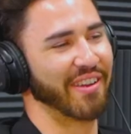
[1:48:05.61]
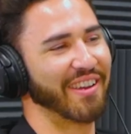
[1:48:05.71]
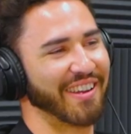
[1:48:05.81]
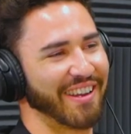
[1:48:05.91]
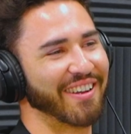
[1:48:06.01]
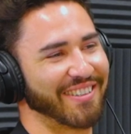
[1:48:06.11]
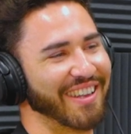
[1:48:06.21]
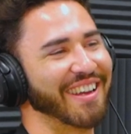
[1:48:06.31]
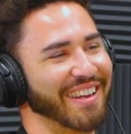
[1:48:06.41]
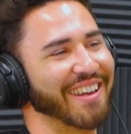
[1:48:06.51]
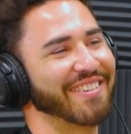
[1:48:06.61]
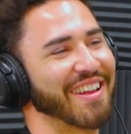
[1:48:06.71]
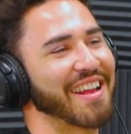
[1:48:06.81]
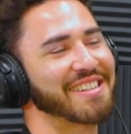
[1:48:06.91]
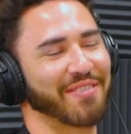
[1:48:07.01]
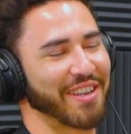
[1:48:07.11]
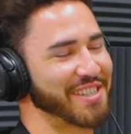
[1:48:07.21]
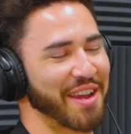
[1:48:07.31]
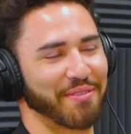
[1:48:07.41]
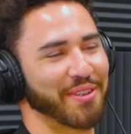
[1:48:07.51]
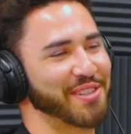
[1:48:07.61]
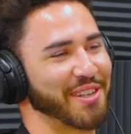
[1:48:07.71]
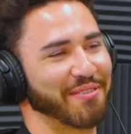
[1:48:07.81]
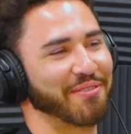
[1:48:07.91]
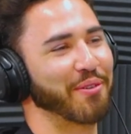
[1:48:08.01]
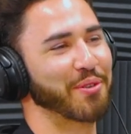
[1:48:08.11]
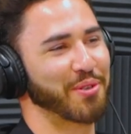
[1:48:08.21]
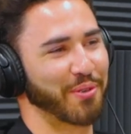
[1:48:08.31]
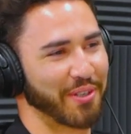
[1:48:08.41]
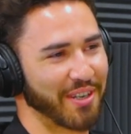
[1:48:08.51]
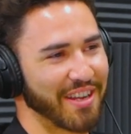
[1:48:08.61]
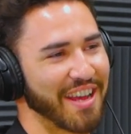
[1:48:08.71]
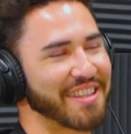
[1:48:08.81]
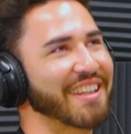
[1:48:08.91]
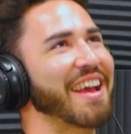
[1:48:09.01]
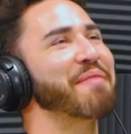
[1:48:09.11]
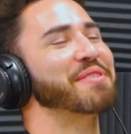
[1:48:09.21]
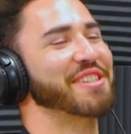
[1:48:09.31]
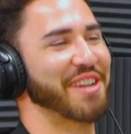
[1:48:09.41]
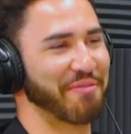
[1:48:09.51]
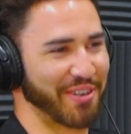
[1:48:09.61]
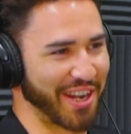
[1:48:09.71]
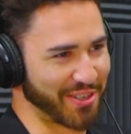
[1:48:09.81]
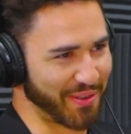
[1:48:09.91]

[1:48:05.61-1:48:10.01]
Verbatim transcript: Oh of yeah, events. yeah, yeah, yeah, yeah. That's definitely a Seinfeld scene for sure. So I think that happens in Seinfeld